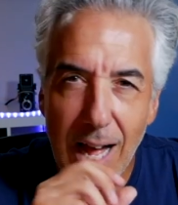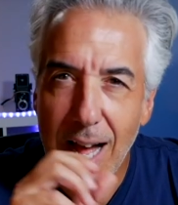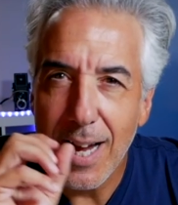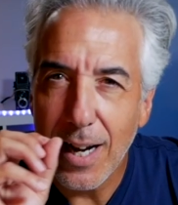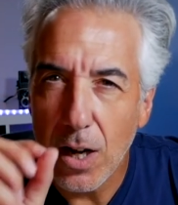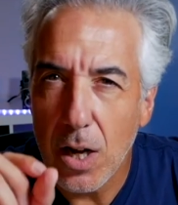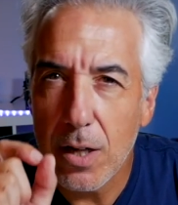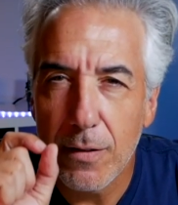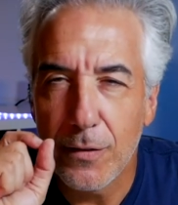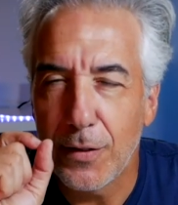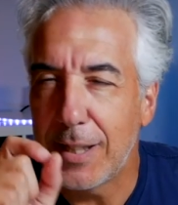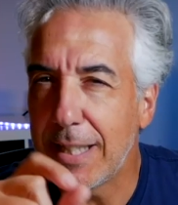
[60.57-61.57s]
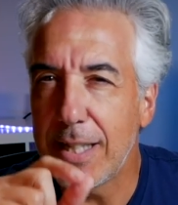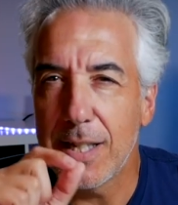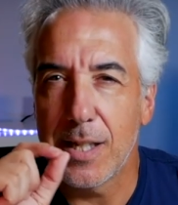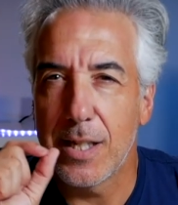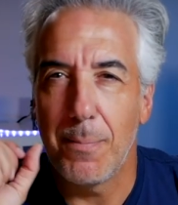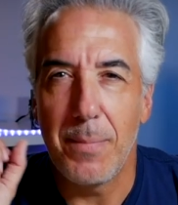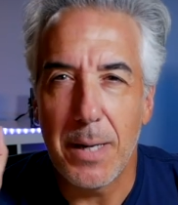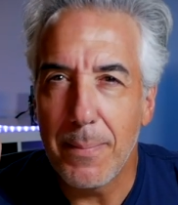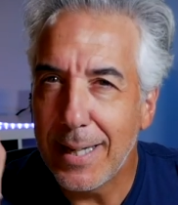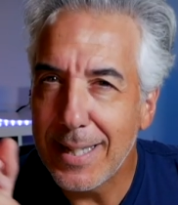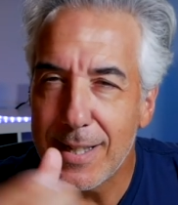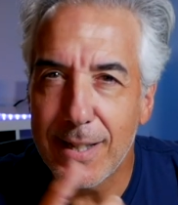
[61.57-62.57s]
I love this
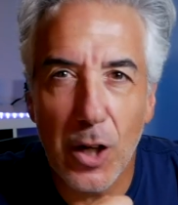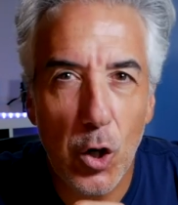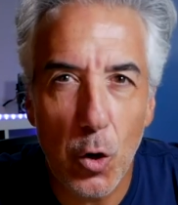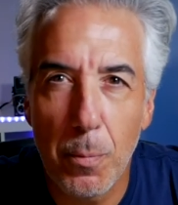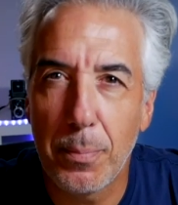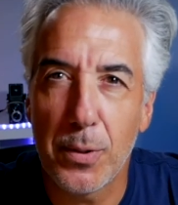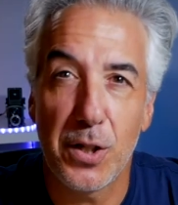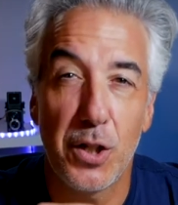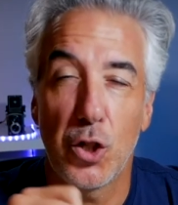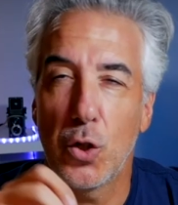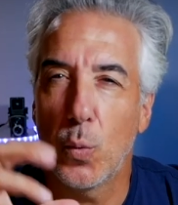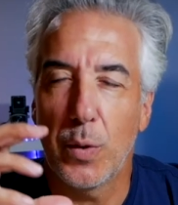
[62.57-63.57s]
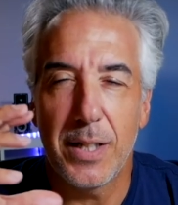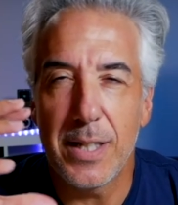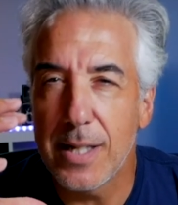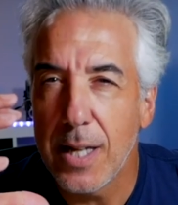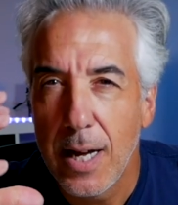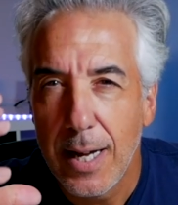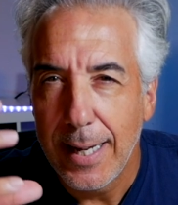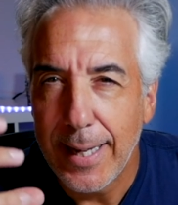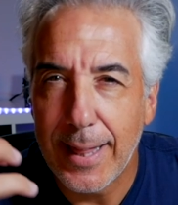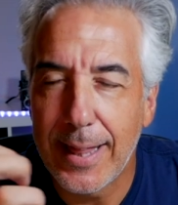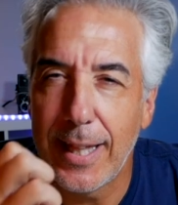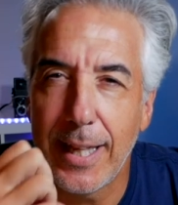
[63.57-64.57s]
minimalistic composition with this
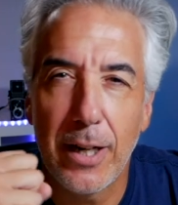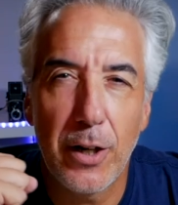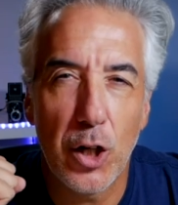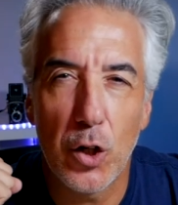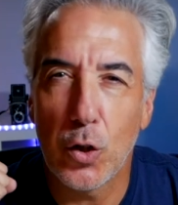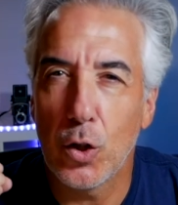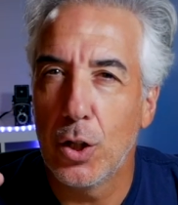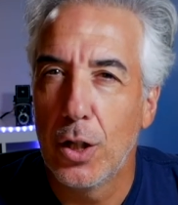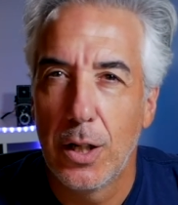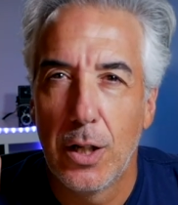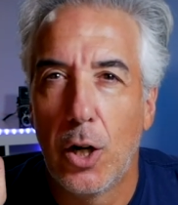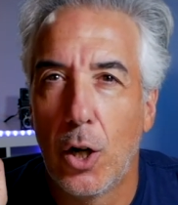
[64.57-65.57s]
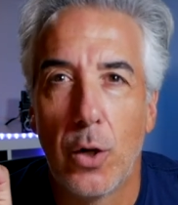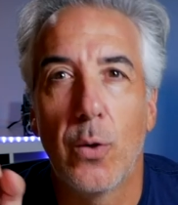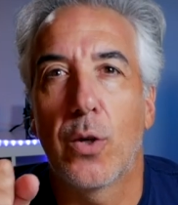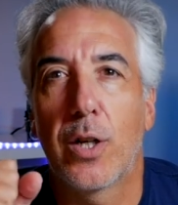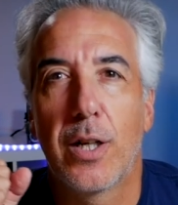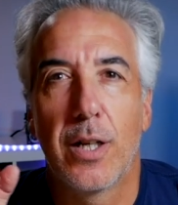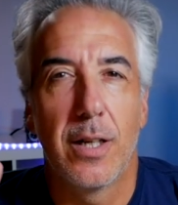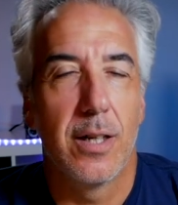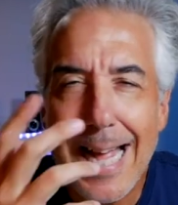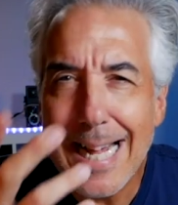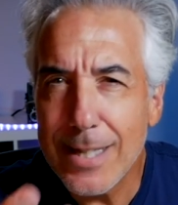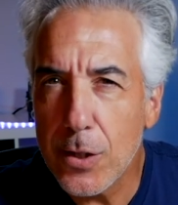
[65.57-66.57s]
ethereal look.
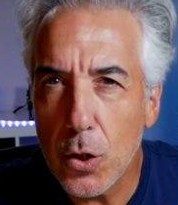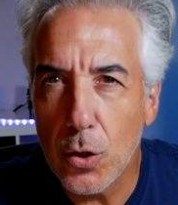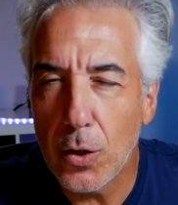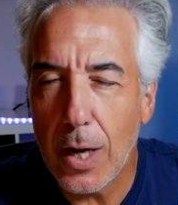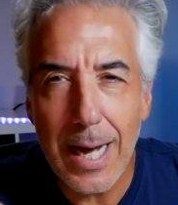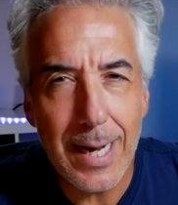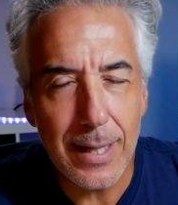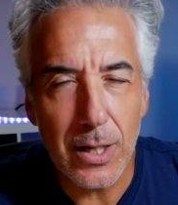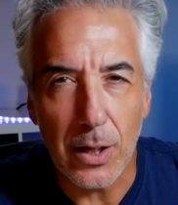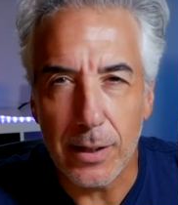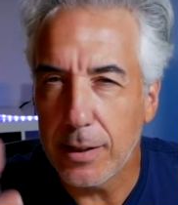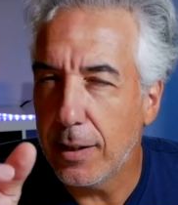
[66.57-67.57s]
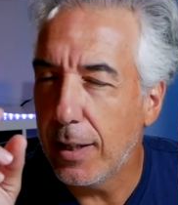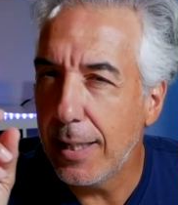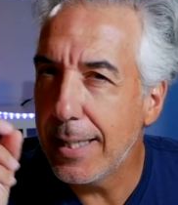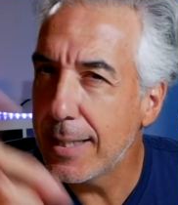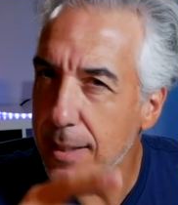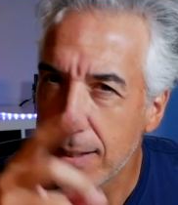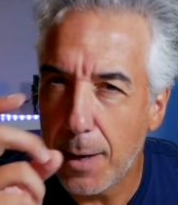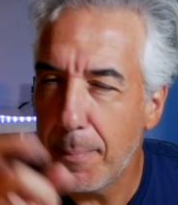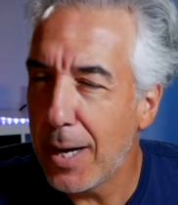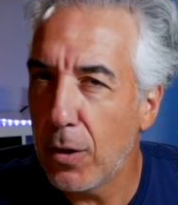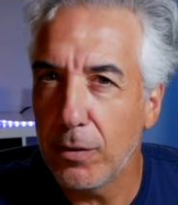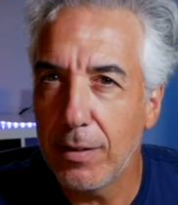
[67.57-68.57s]
And so I thought it's
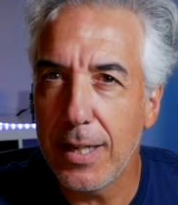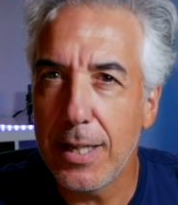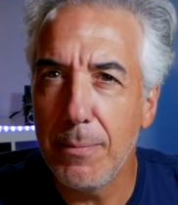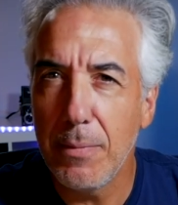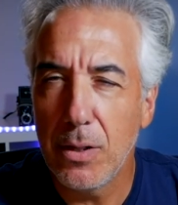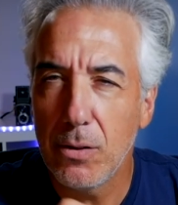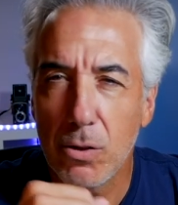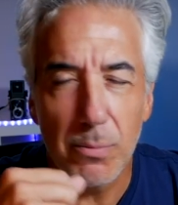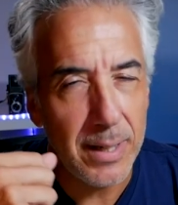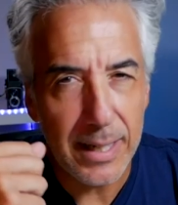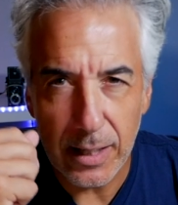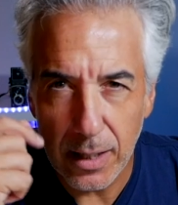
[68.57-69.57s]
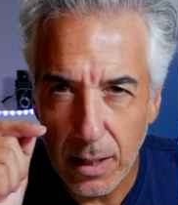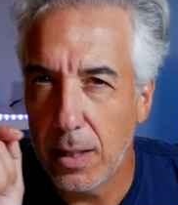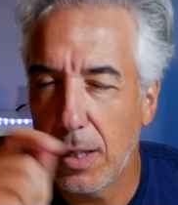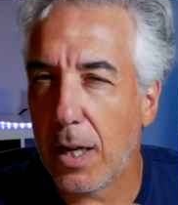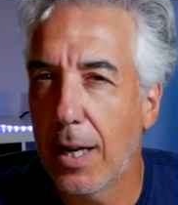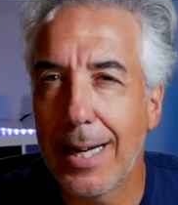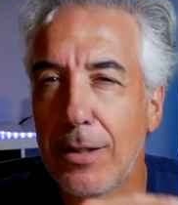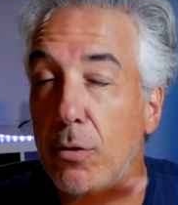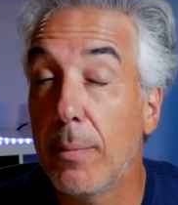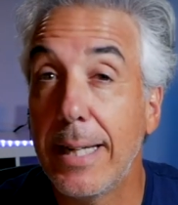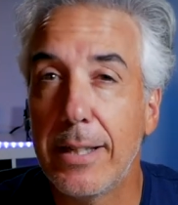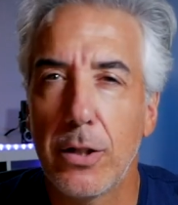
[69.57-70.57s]
about time to make a
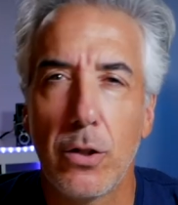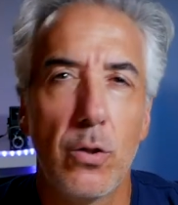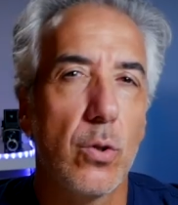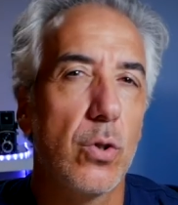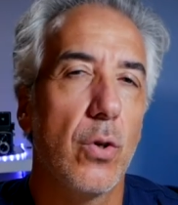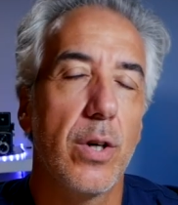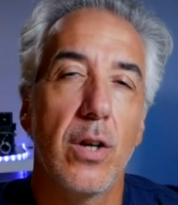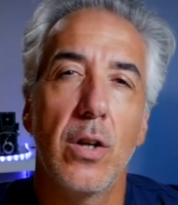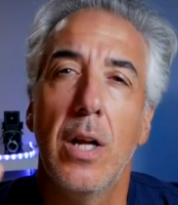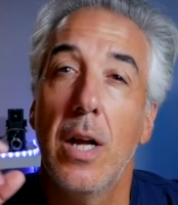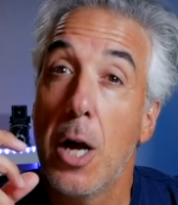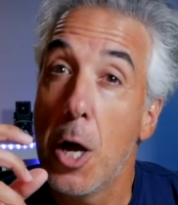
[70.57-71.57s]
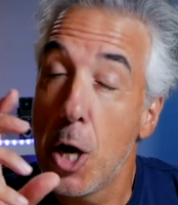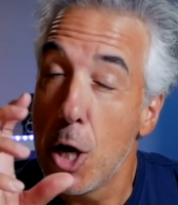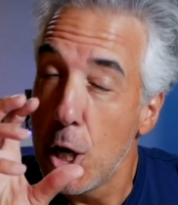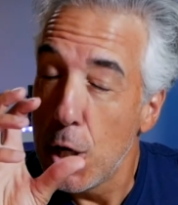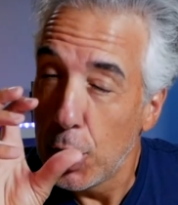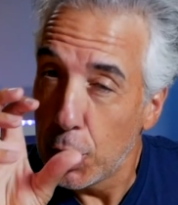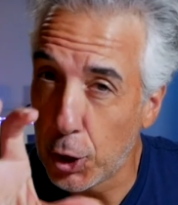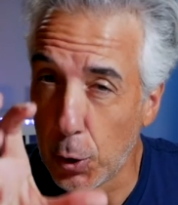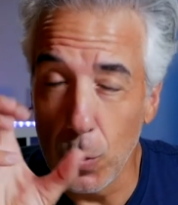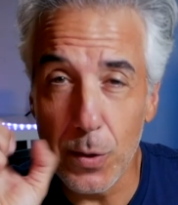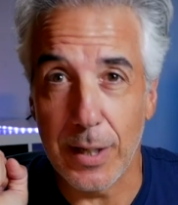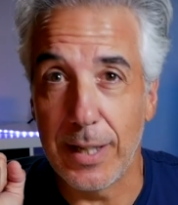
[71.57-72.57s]
Lightroom editing tutorial
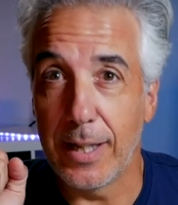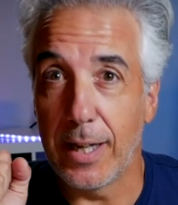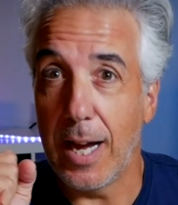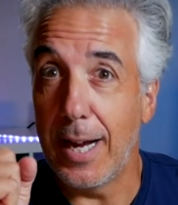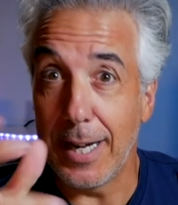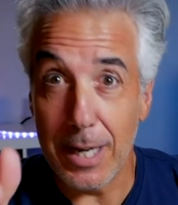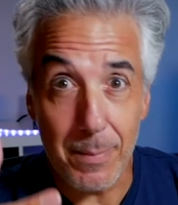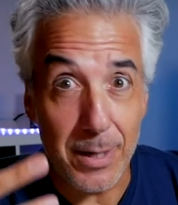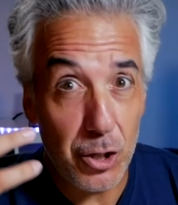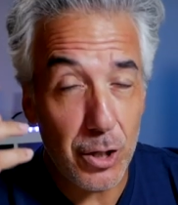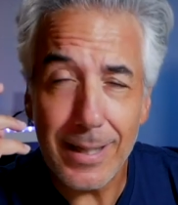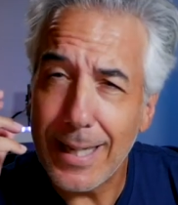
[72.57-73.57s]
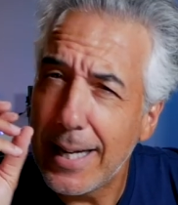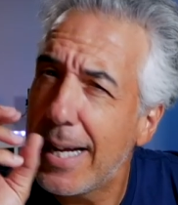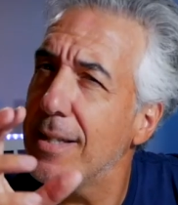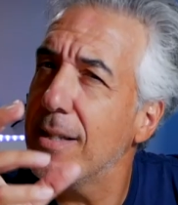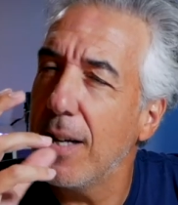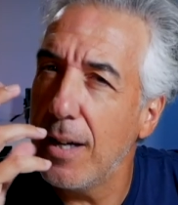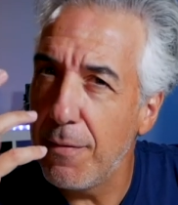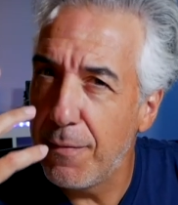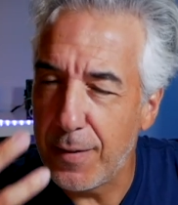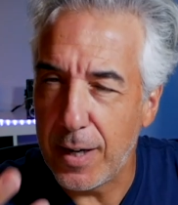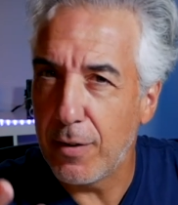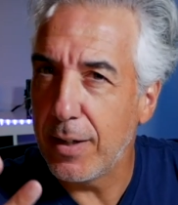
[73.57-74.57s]
choosing an image that has a
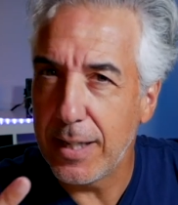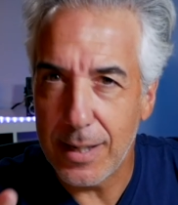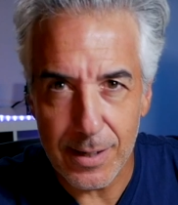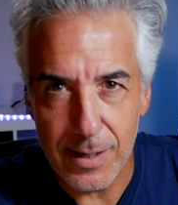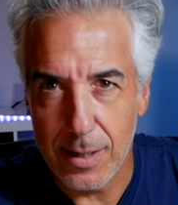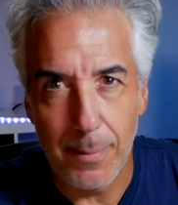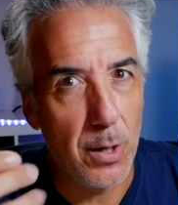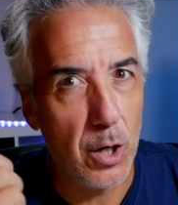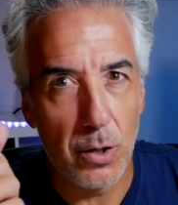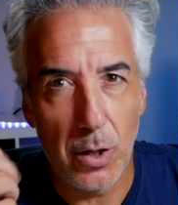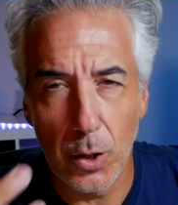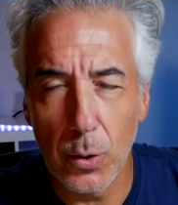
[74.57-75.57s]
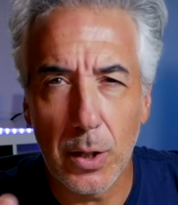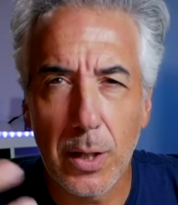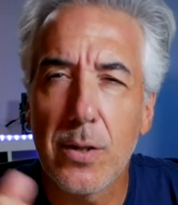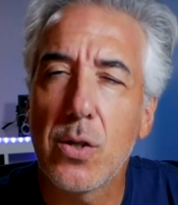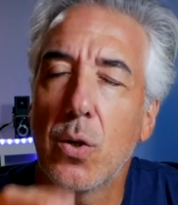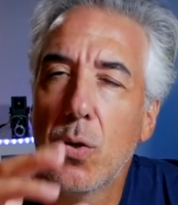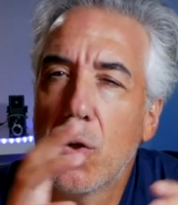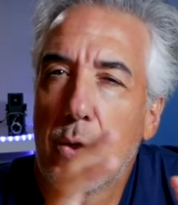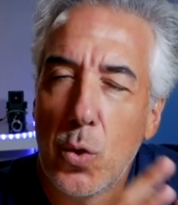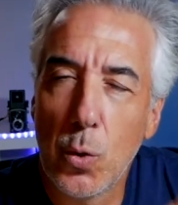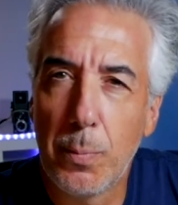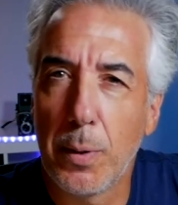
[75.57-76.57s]
very similar look. So
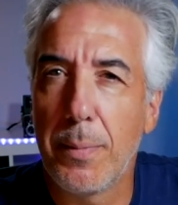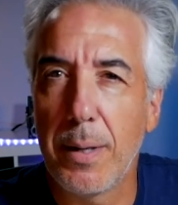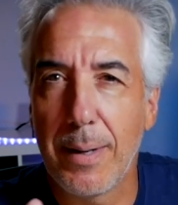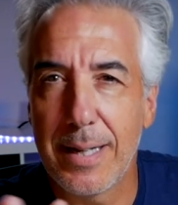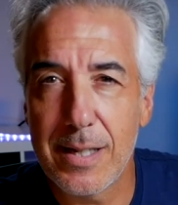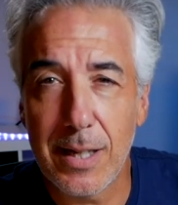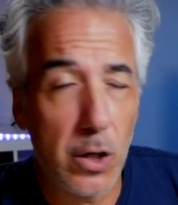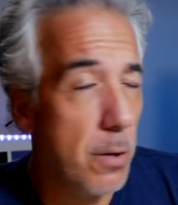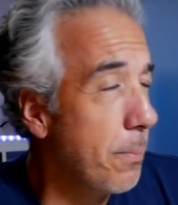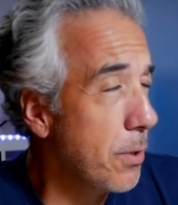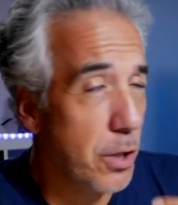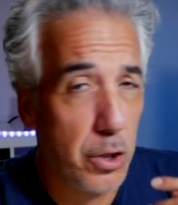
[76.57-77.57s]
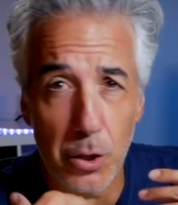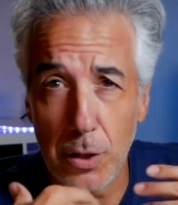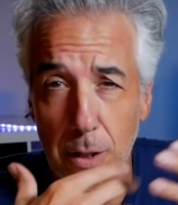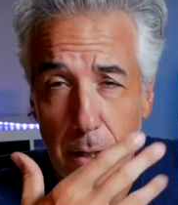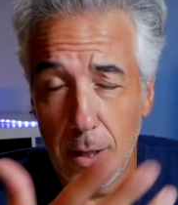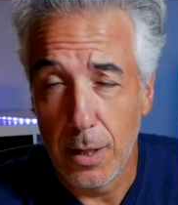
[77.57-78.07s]
super minimalistic composition,